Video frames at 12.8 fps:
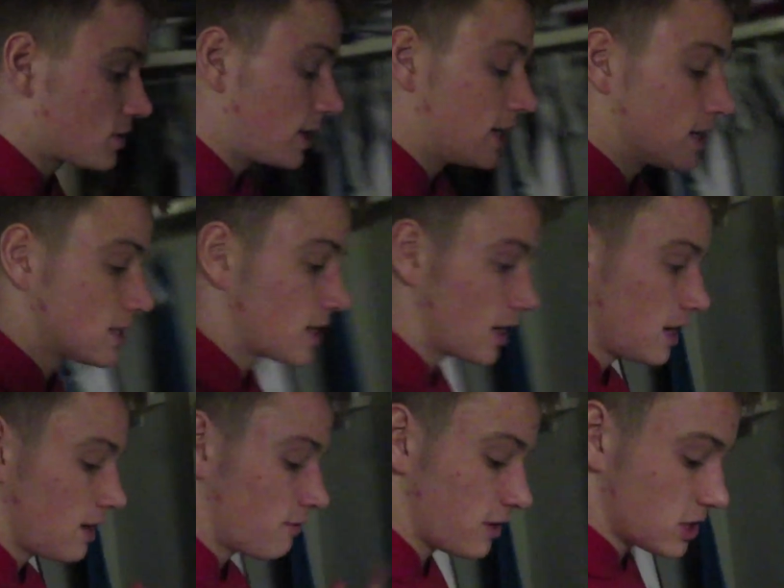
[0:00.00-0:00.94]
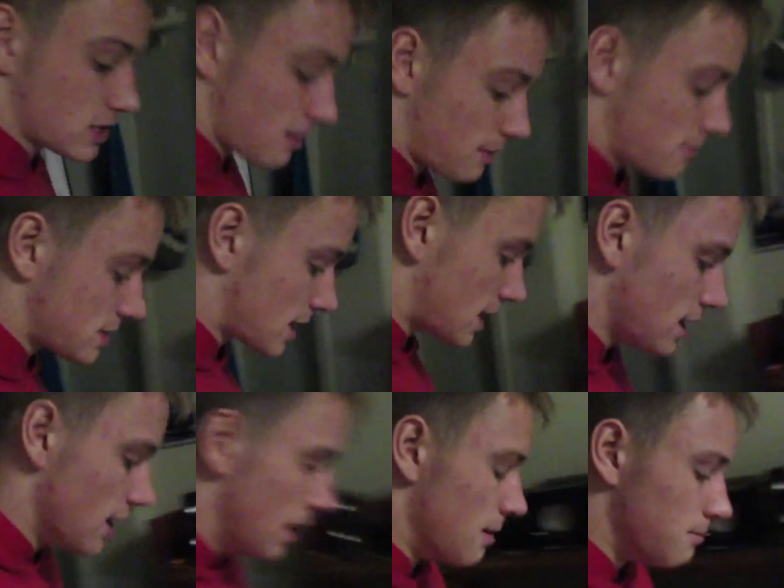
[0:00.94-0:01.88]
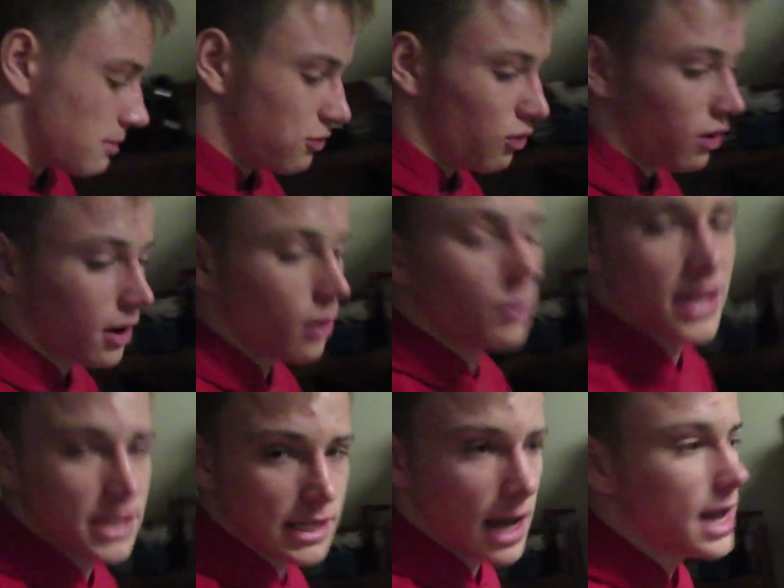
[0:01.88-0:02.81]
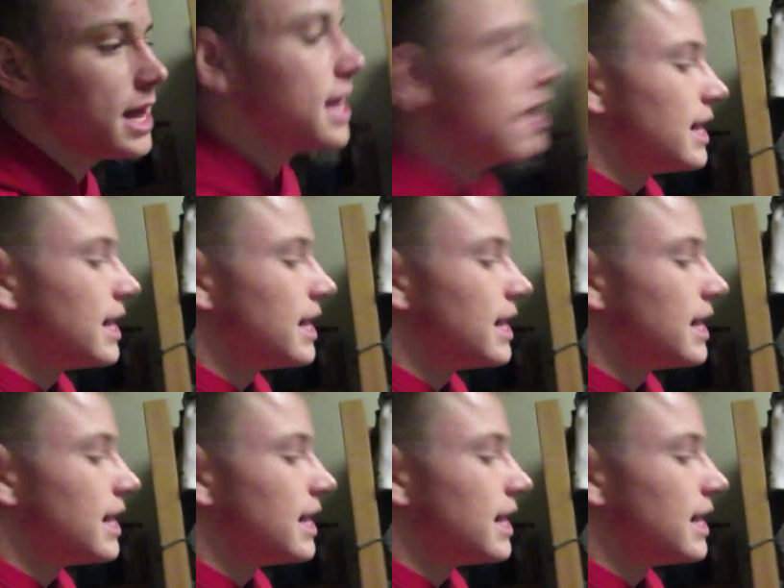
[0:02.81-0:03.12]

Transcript: so I need to study and finish that website before Wednesday,